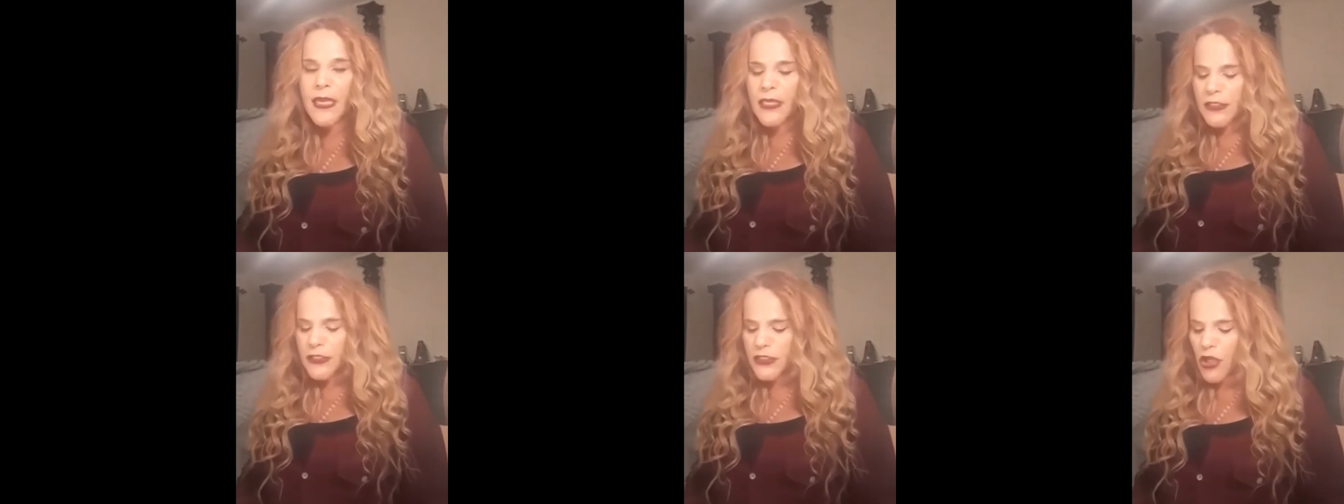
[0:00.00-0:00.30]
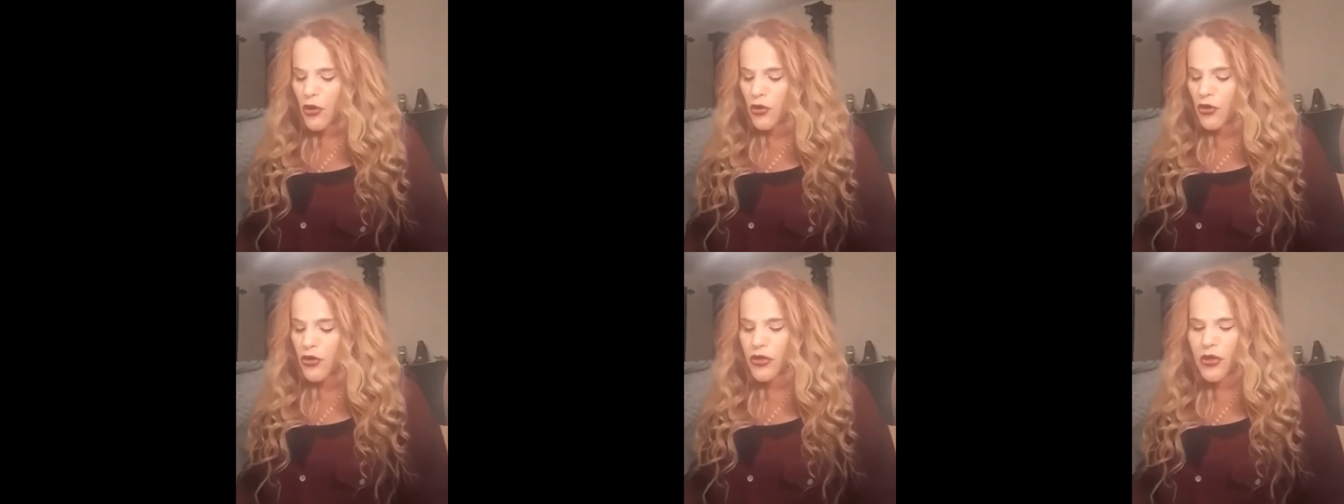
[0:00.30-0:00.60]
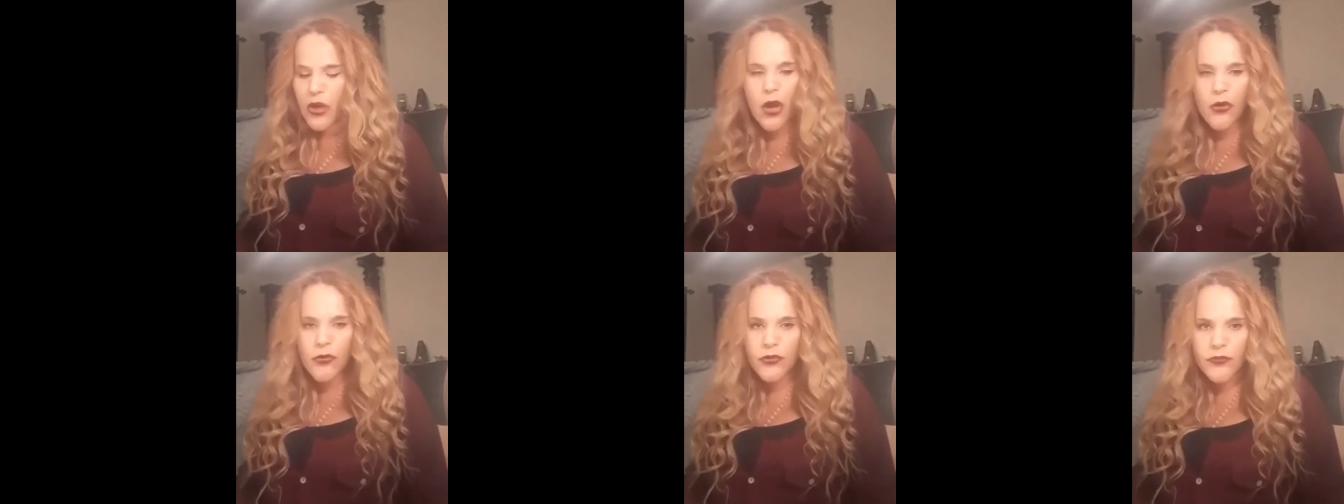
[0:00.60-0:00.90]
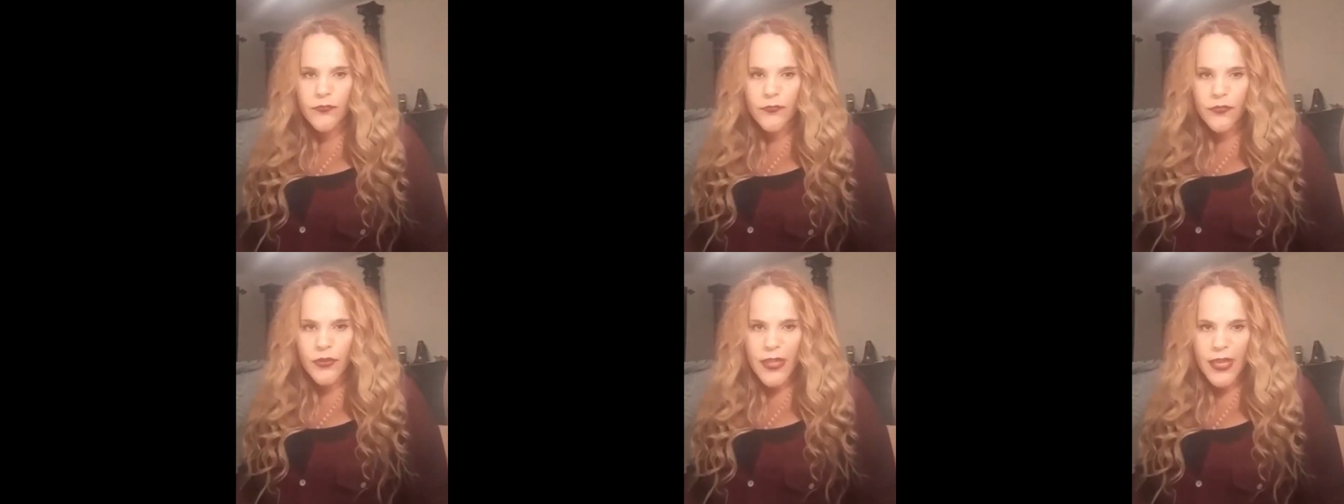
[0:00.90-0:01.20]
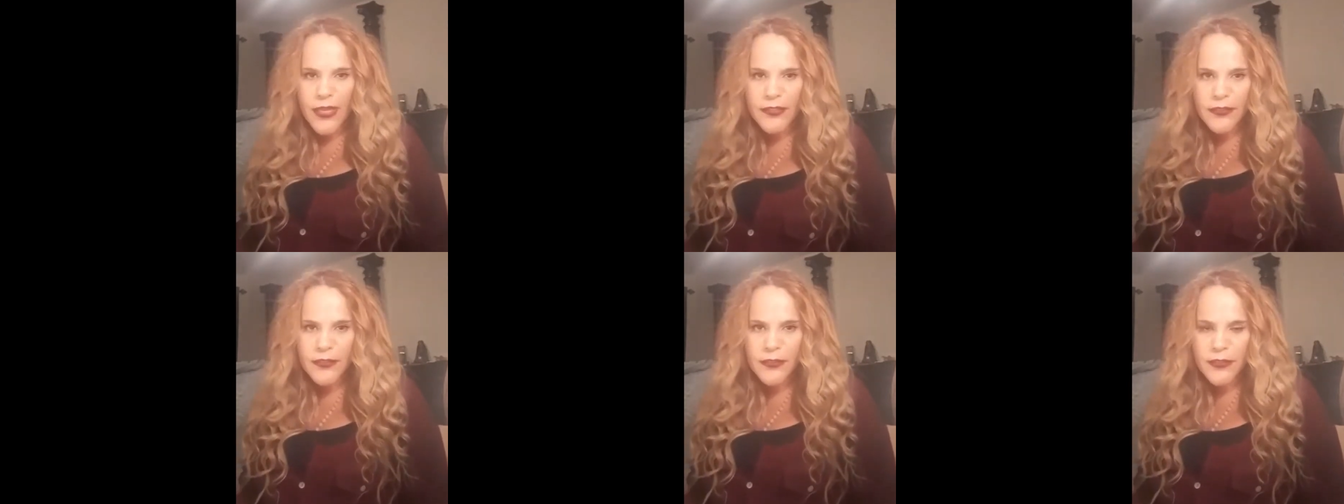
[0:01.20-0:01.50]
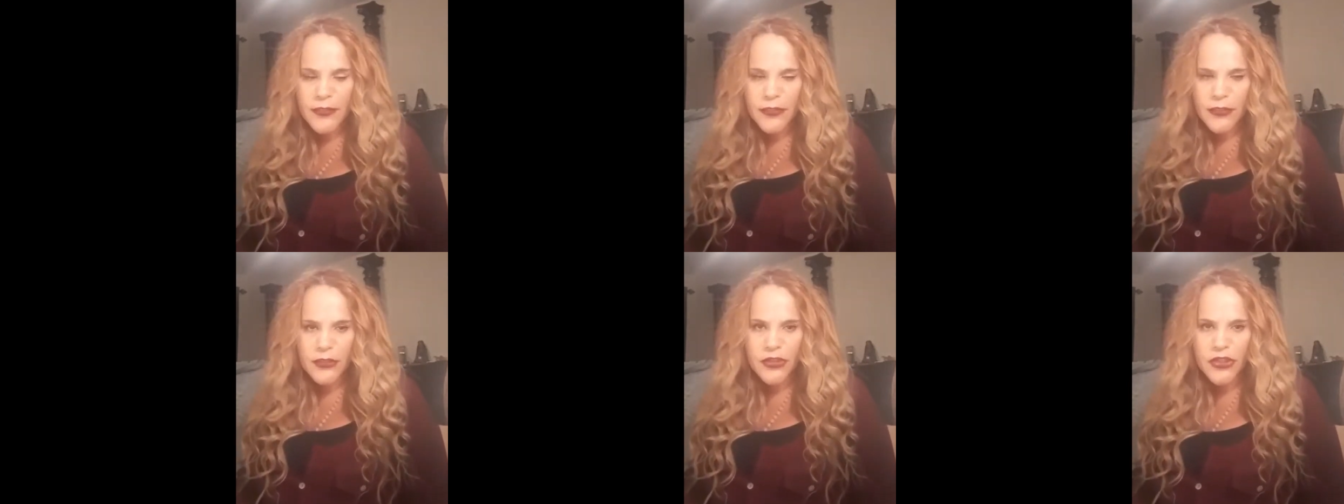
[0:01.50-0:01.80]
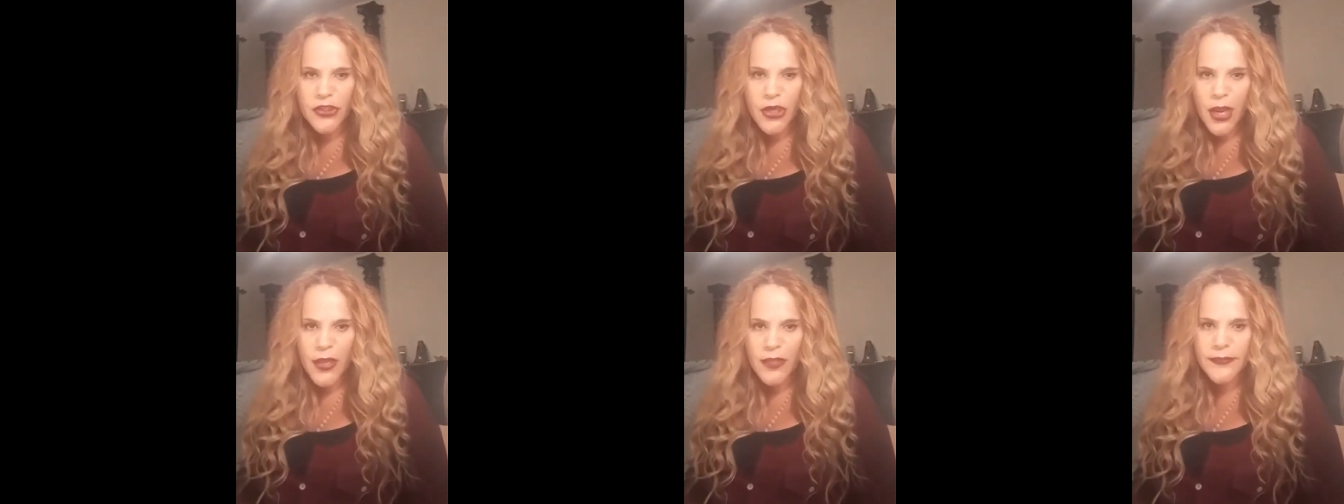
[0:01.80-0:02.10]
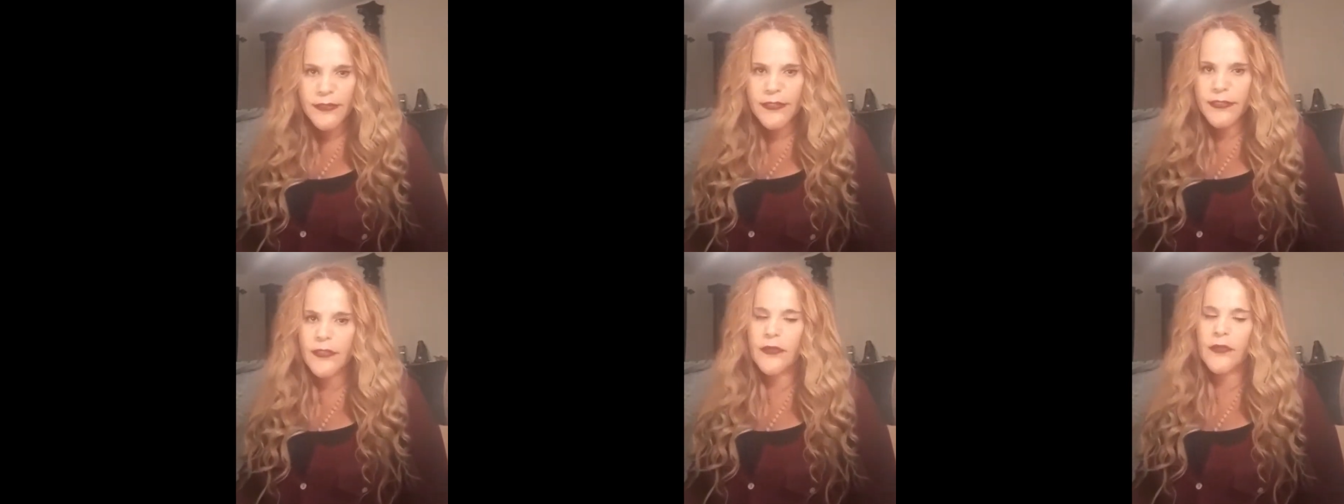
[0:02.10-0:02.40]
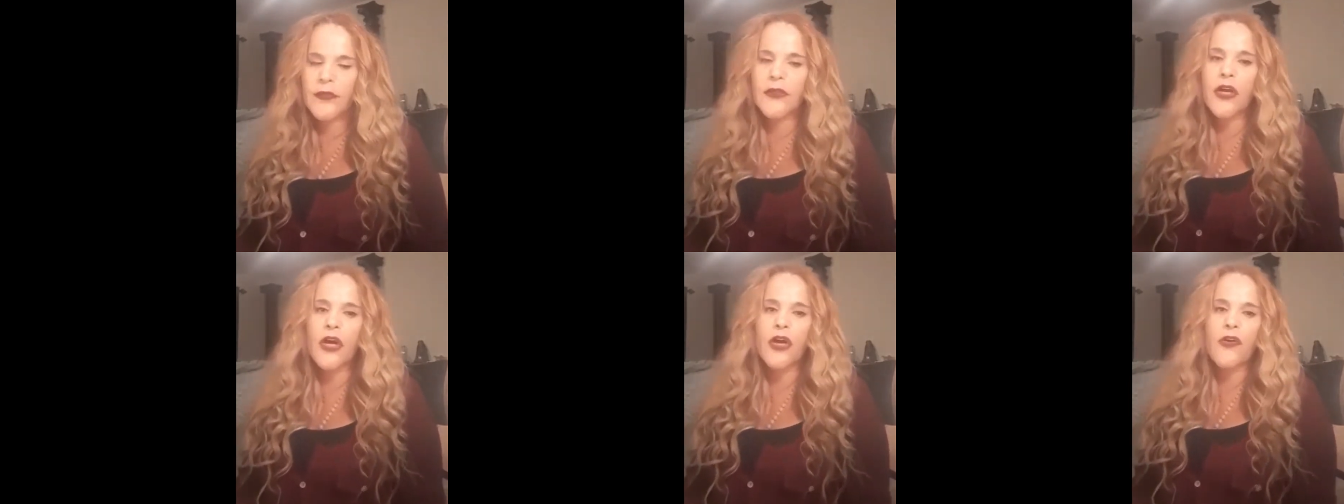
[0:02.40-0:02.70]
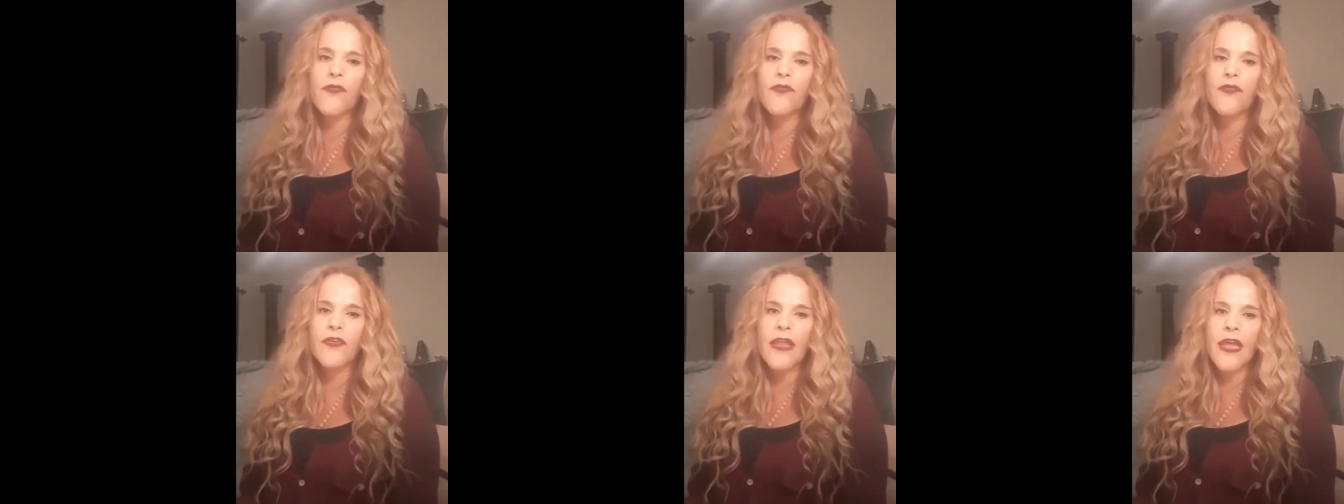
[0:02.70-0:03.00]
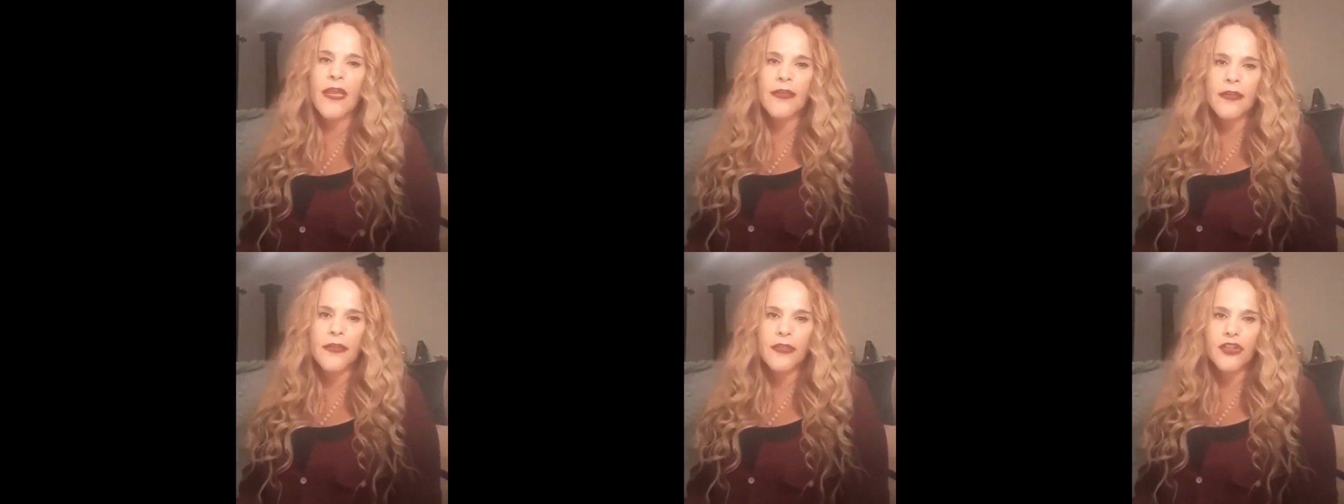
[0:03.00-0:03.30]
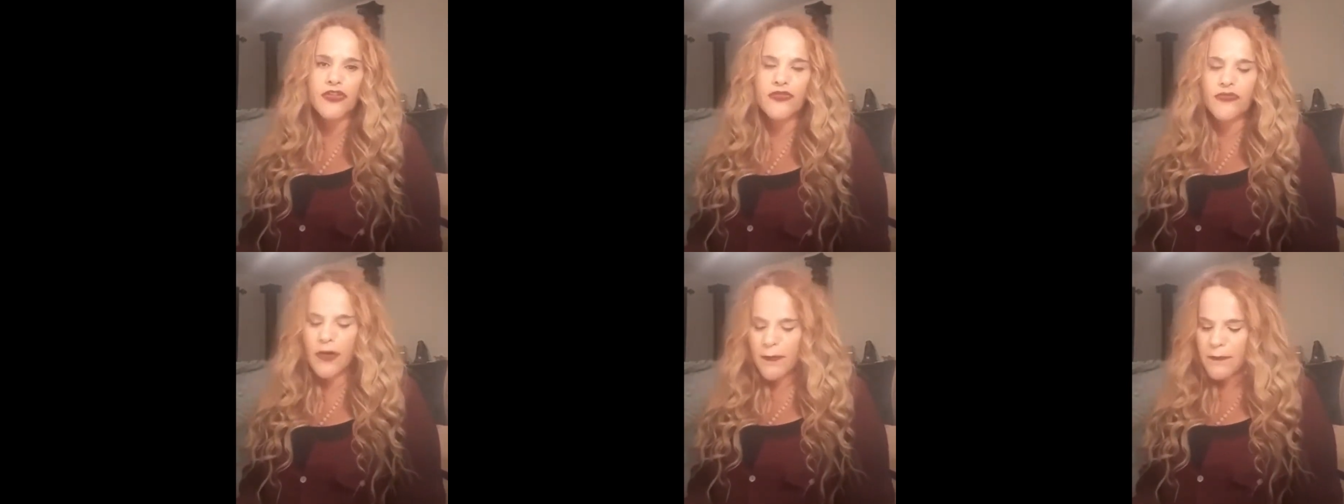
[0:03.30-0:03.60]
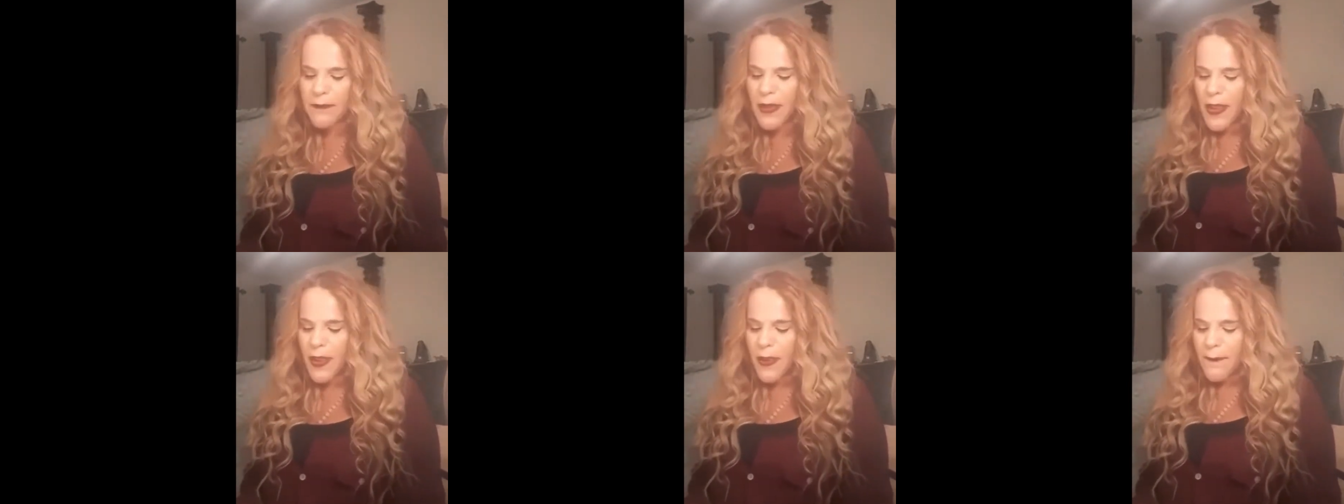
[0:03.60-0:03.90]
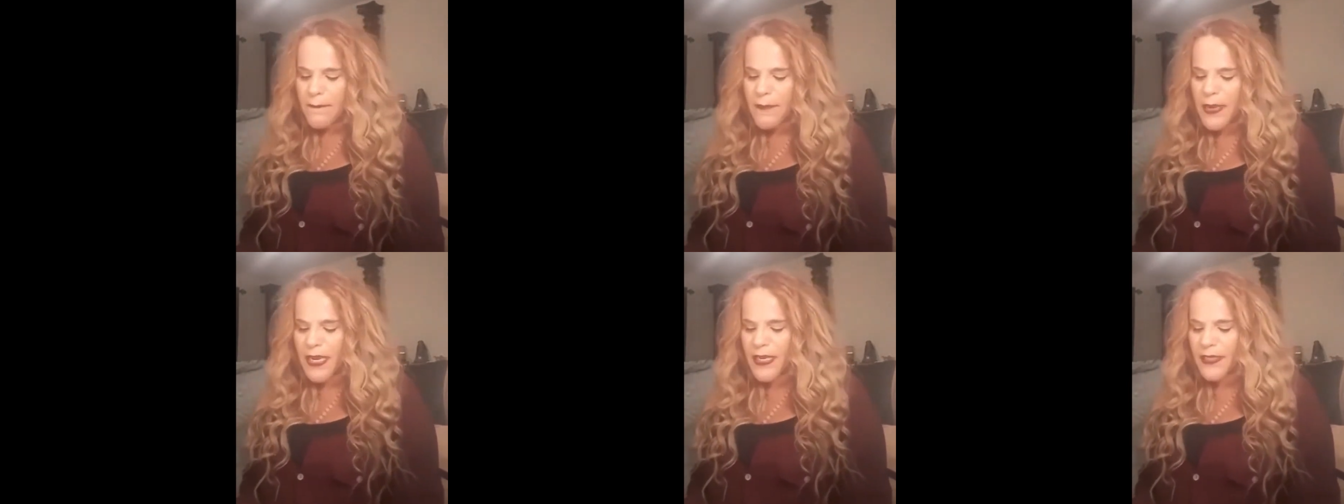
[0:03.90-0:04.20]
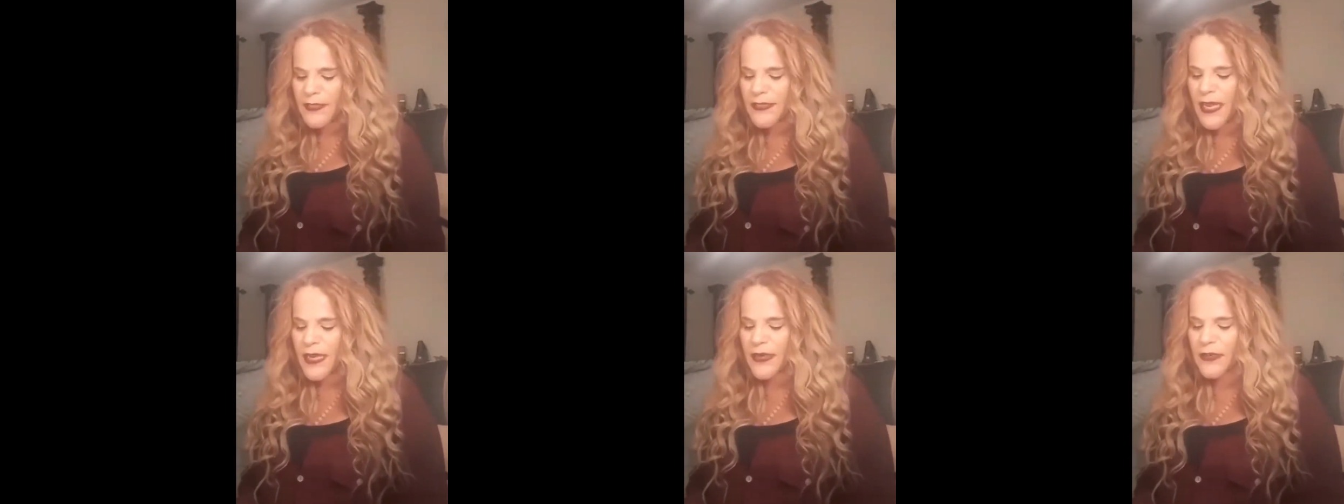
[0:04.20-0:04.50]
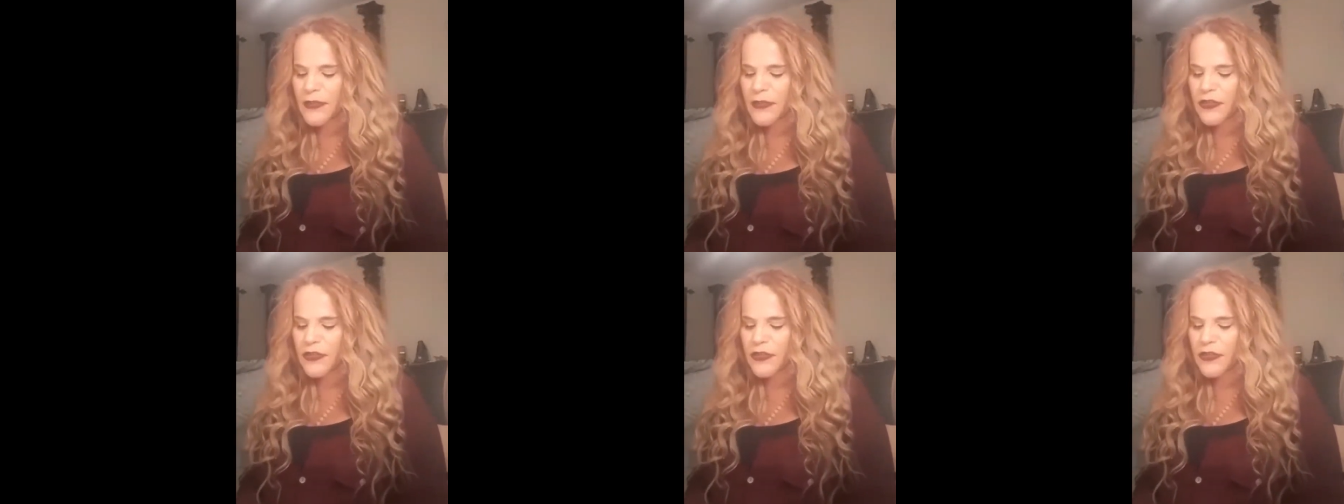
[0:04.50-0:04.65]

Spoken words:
So go for that little jaunt. Go for that little trip, because that